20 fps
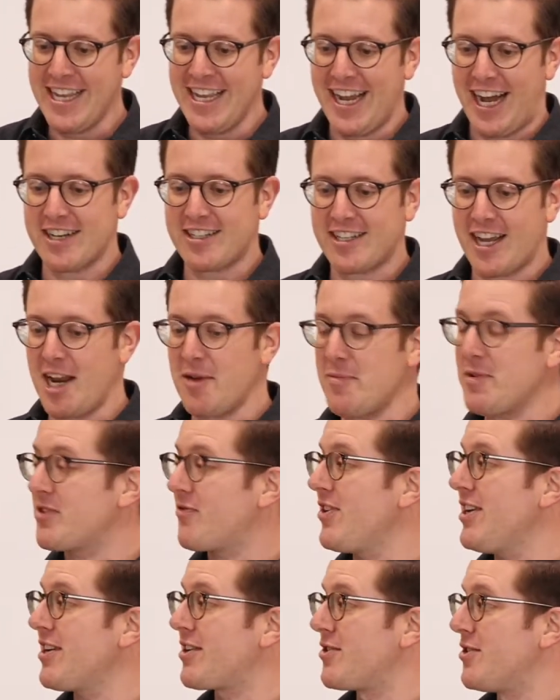Autonomous
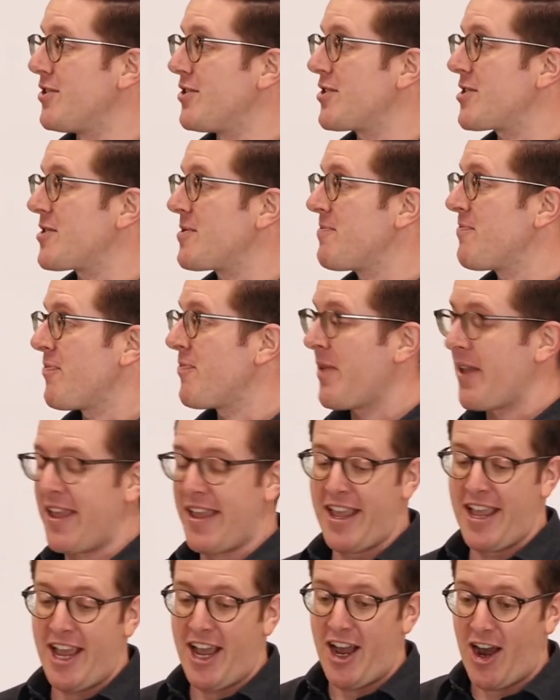vehicles
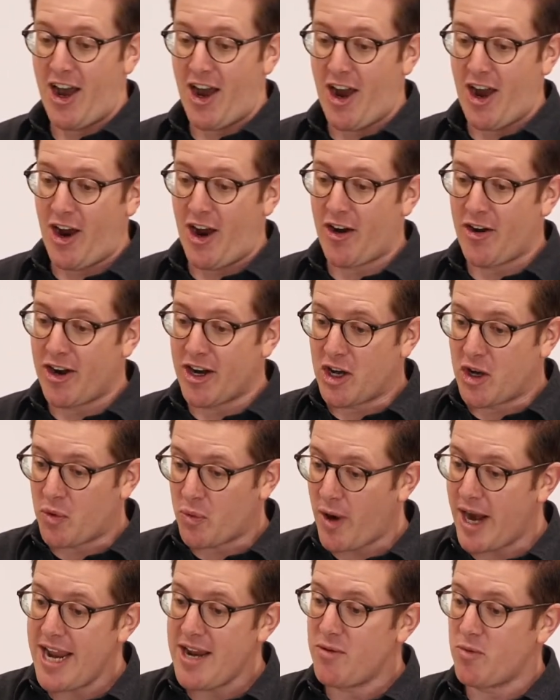are a
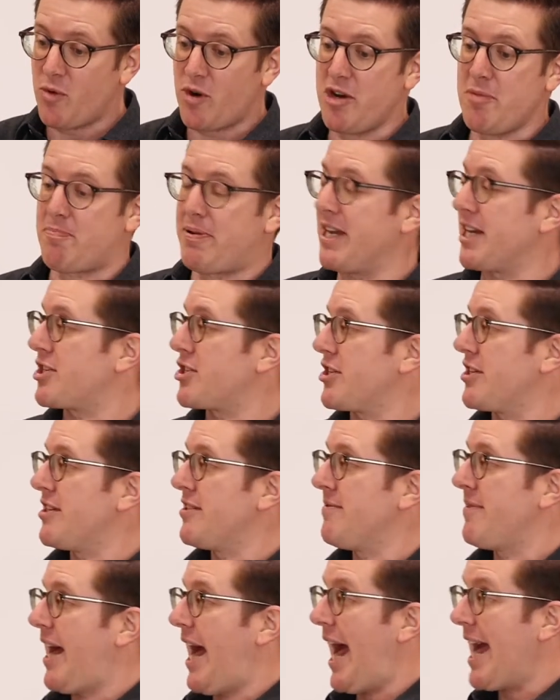great word picture,
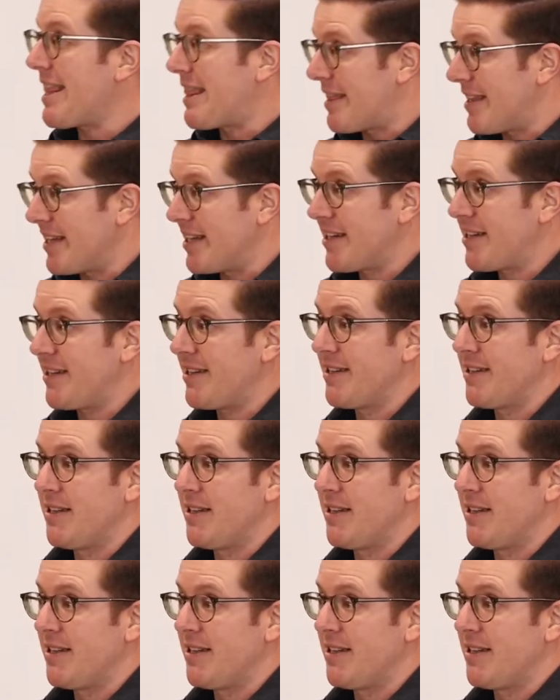I think,